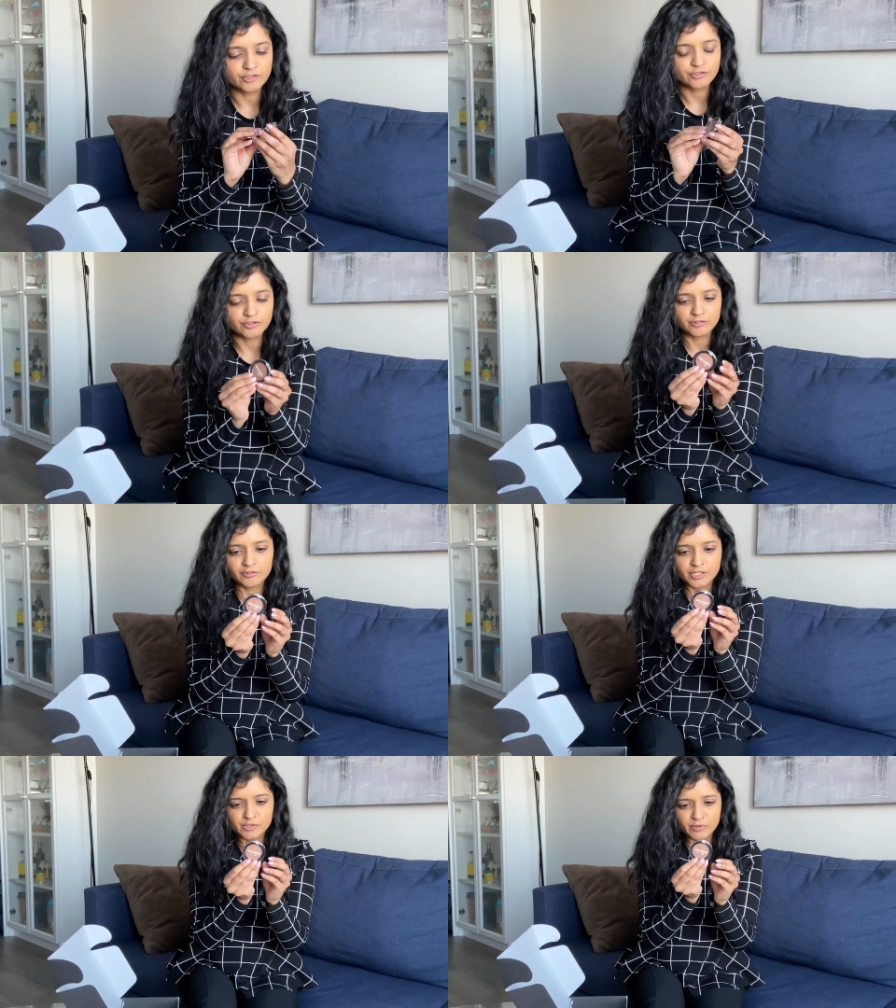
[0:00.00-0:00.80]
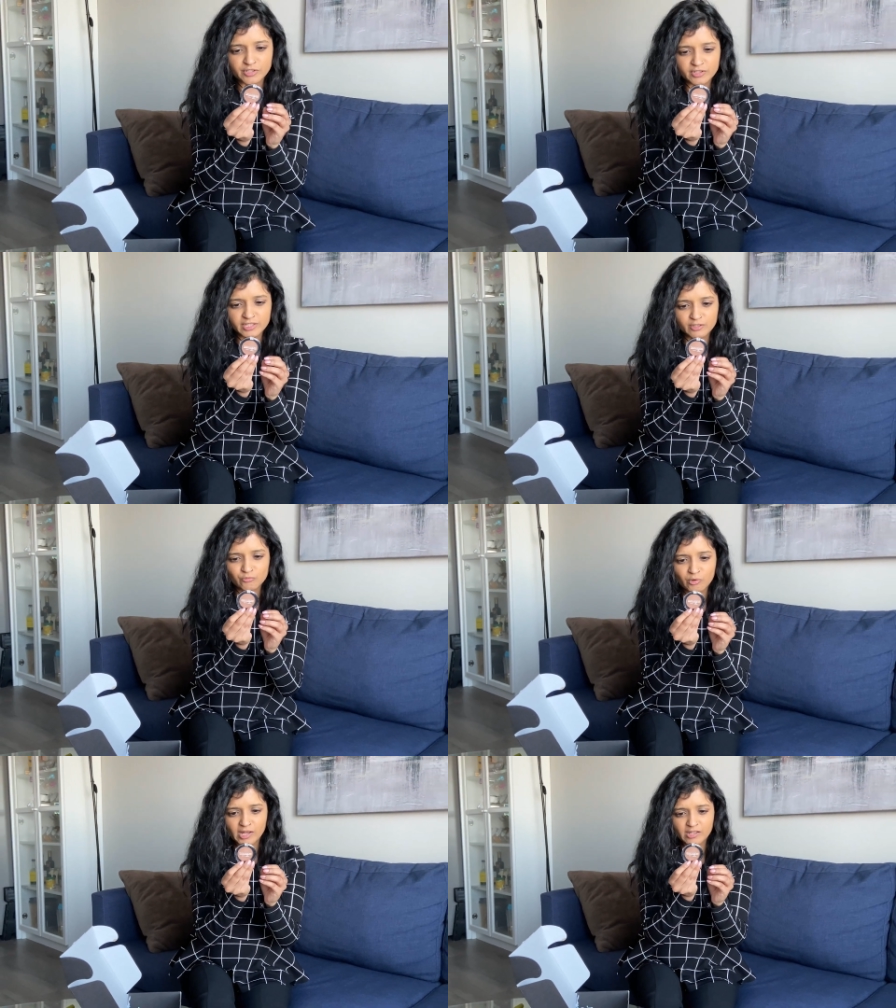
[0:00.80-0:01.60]
sure, especially
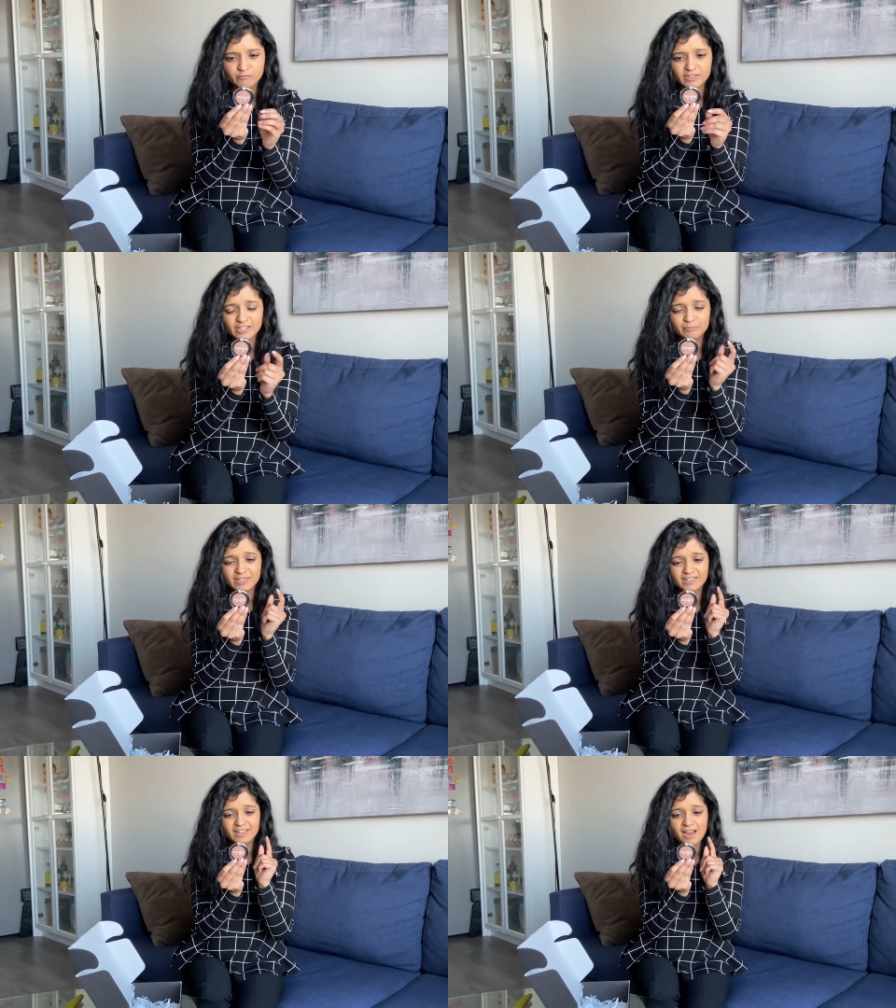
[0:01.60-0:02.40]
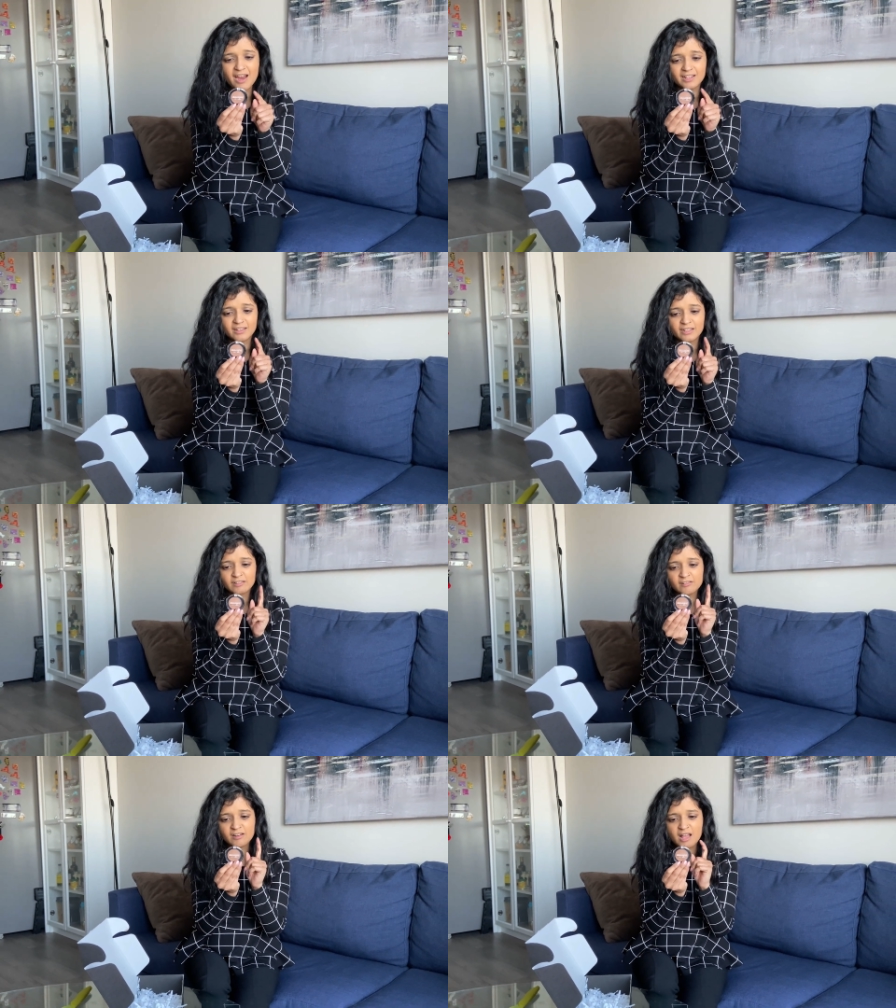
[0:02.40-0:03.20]
with it being a
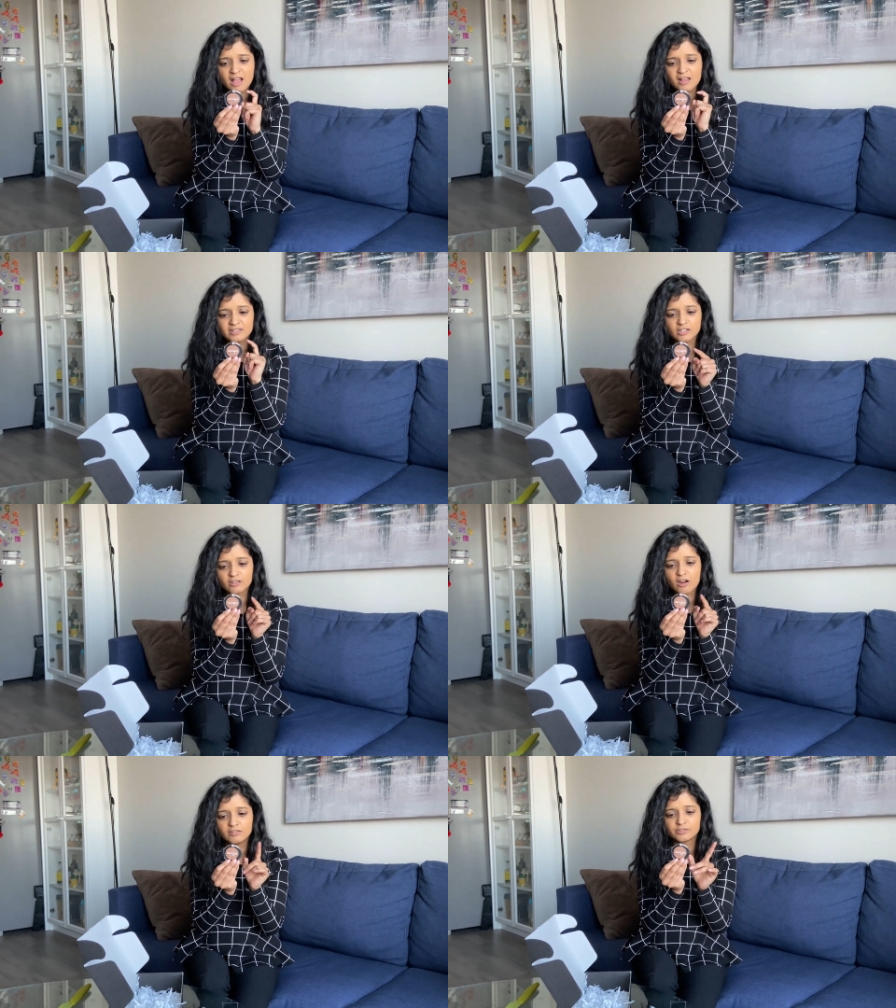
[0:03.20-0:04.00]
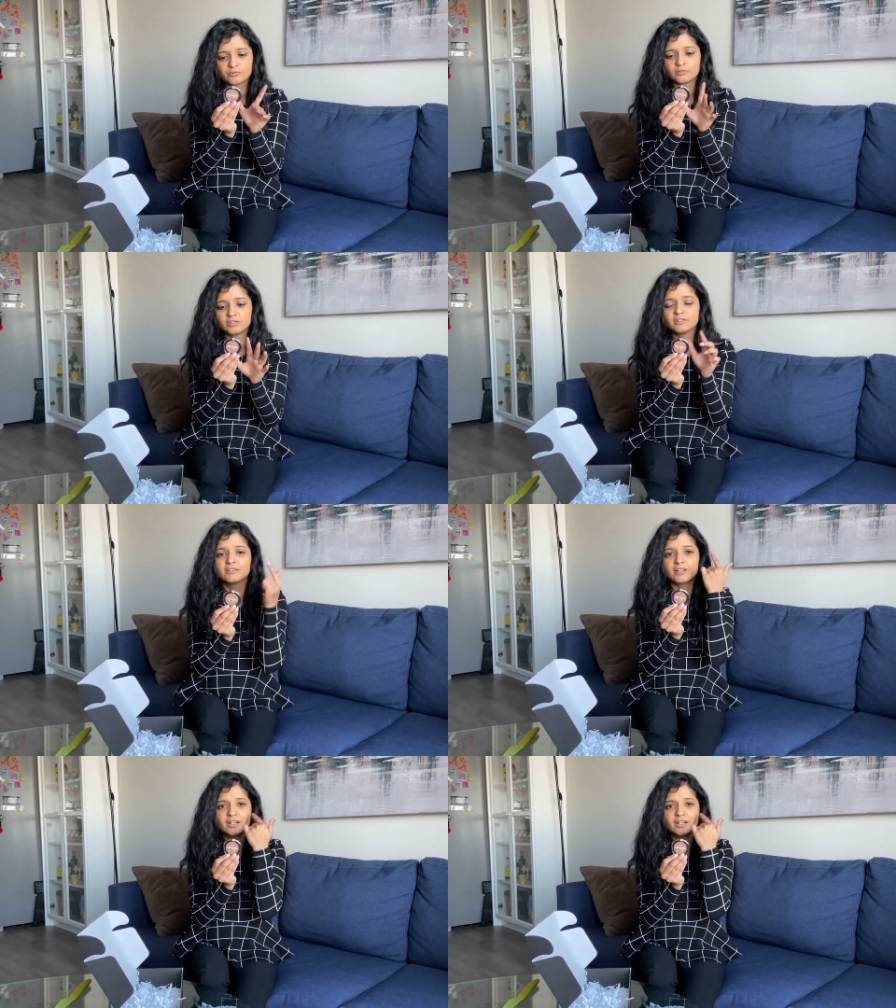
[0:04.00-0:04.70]
highlighter and contour.